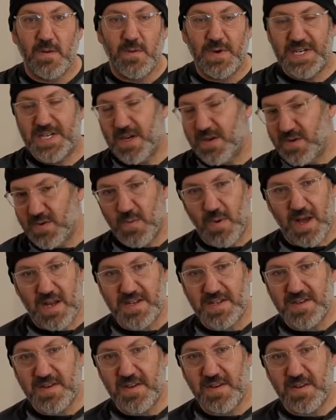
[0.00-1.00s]
we don't
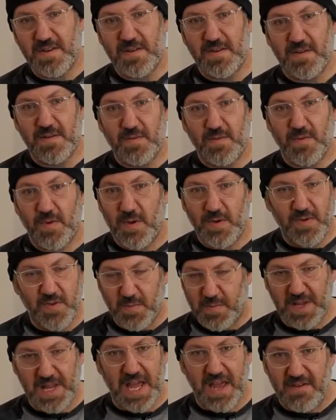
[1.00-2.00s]
want
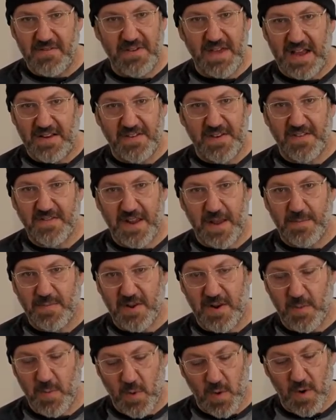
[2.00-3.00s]
to play VHS tapes
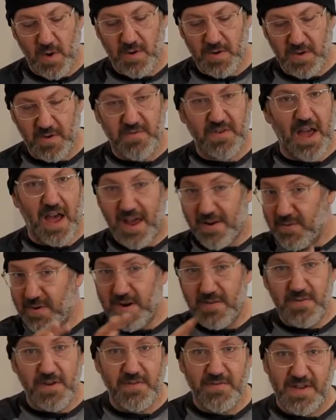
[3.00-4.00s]
anymore. You've gotten
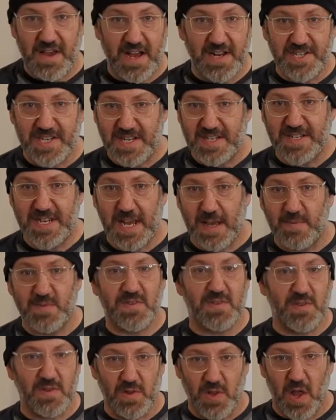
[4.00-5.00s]
rid of your VHS
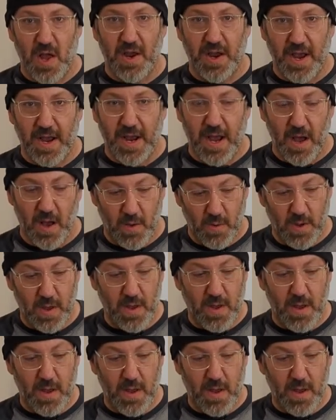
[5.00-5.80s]
tapes long ago,